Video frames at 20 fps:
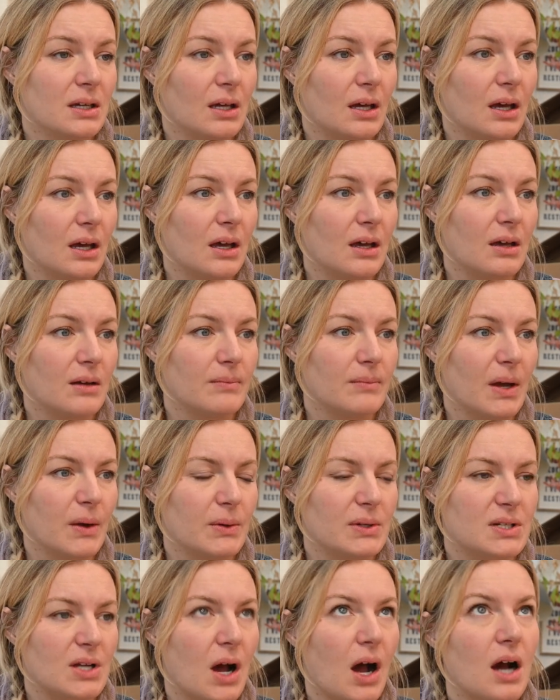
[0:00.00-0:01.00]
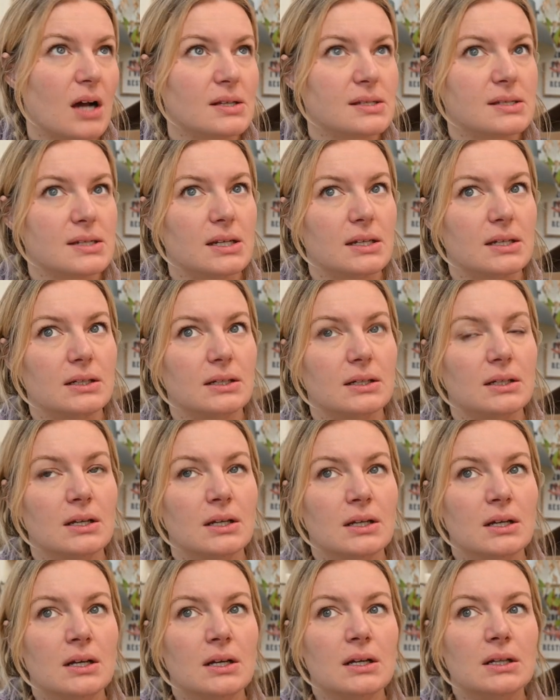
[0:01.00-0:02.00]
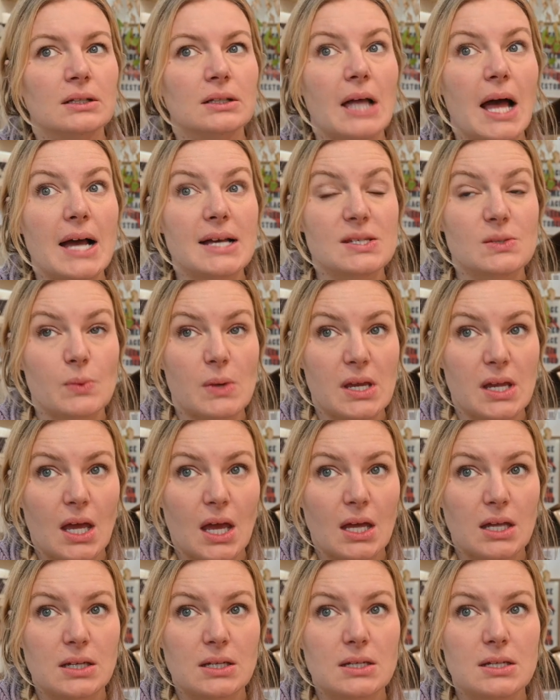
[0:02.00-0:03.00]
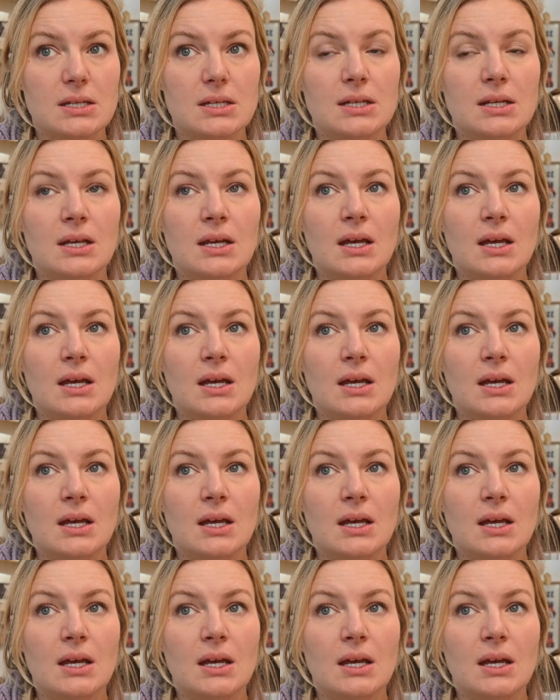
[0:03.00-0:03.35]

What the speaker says: I went to Austin last weekend,